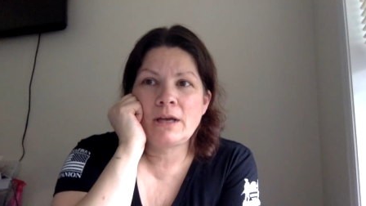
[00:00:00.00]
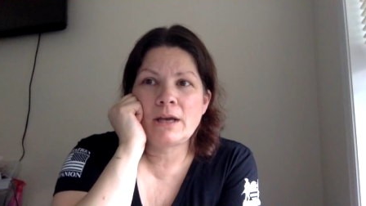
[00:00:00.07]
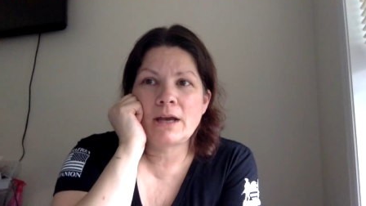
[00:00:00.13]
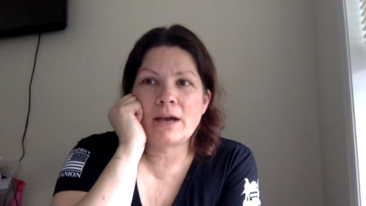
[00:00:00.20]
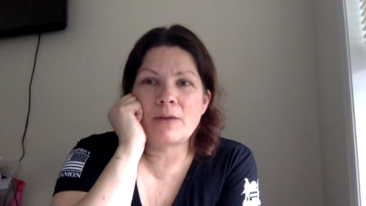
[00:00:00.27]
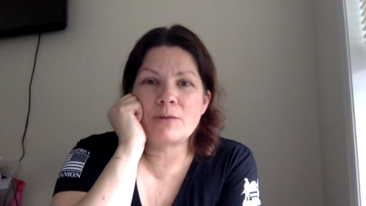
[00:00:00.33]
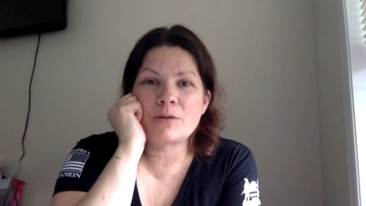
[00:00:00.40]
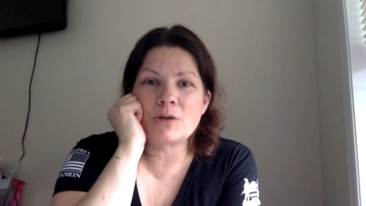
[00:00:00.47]

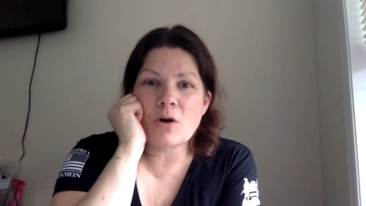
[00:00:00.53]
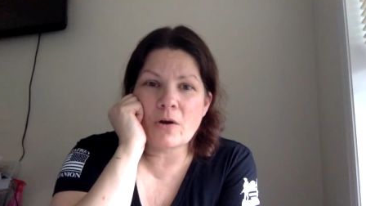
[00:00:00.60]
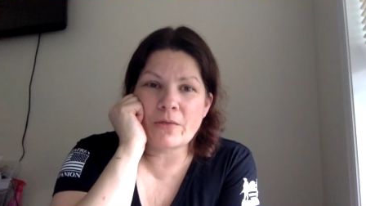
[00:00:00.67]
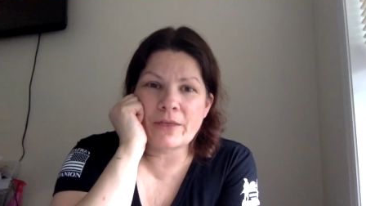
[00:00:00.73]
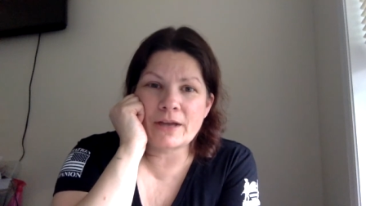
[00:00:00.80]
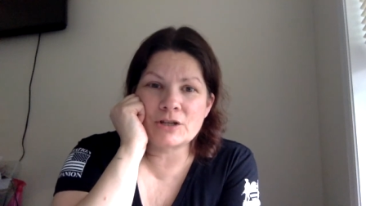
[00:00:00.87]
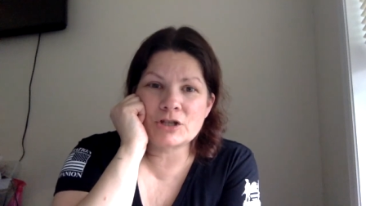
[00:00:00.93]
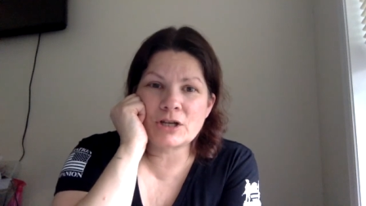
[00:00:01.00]
I was on
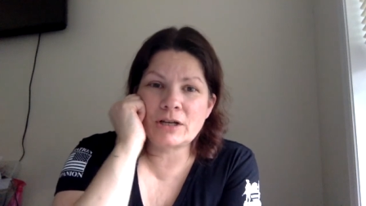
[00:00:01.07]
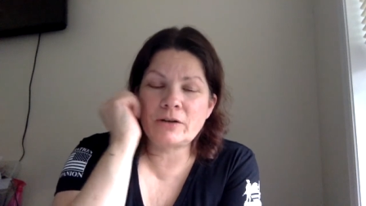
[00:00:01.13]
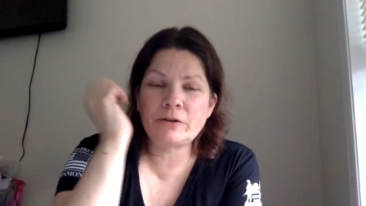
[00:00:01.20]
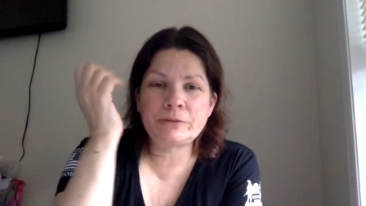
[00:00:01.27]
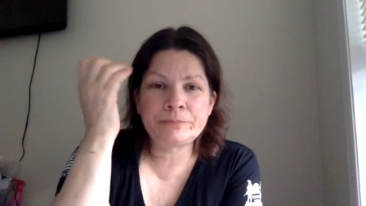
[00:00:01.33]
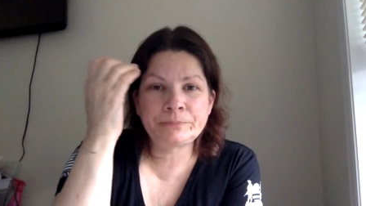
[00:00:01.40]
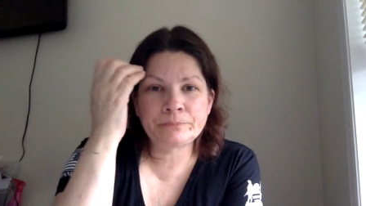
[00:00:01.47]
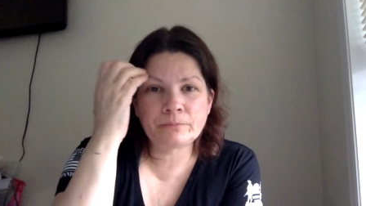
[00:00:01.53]
that
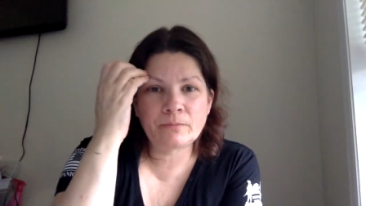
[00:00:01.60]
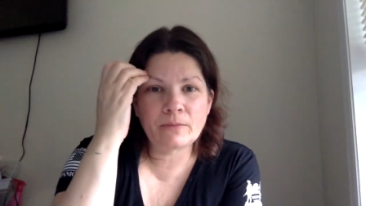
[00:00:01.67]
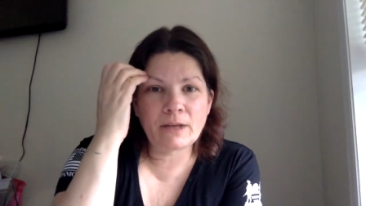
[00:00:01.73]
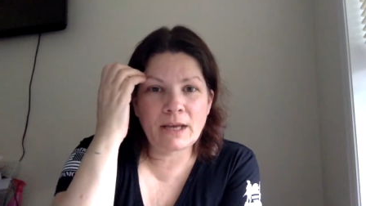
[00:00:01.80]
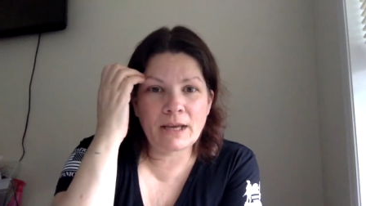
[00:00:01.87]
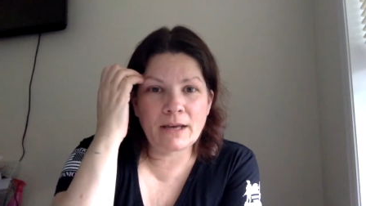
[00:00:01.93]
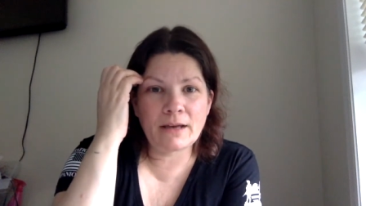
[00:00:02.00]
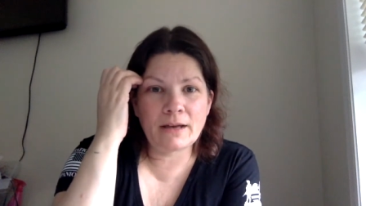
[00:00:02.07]
channel,
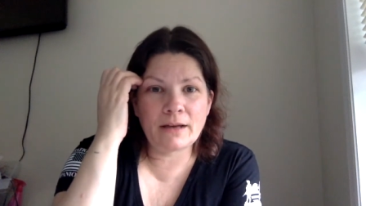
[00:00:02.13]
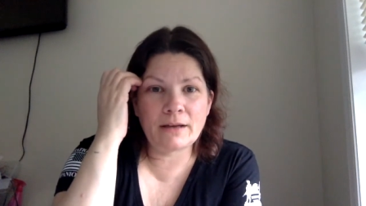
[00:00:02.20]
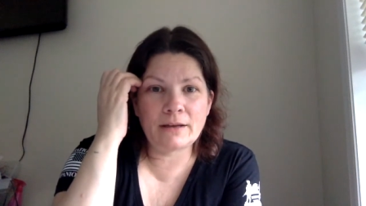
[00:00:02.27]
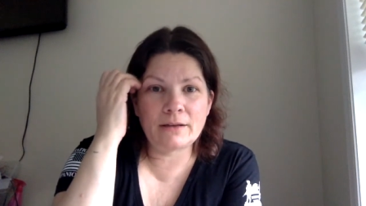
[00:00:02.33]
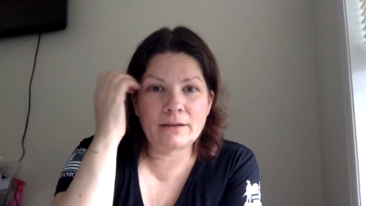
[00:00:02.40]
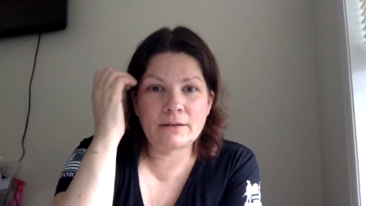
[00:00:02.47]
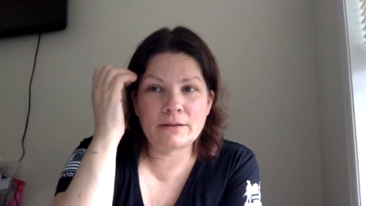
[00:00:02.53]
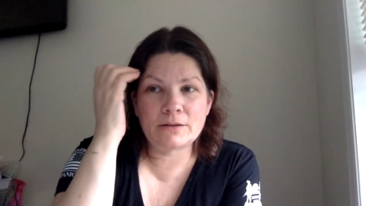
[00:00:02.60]

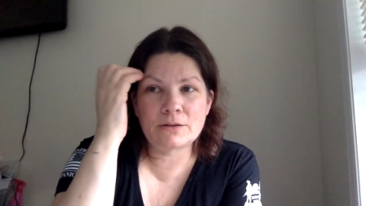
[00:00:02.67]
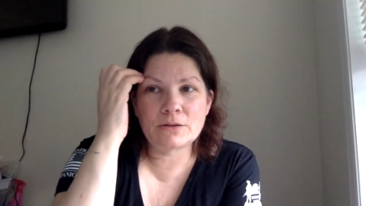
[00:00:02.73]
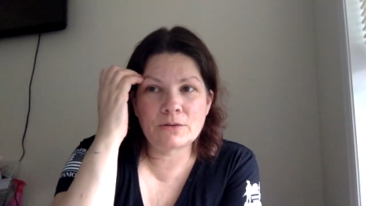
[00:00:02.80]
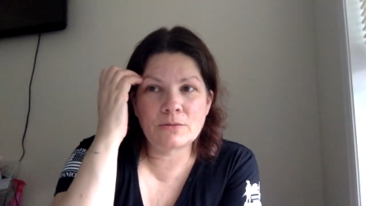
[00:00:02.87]
and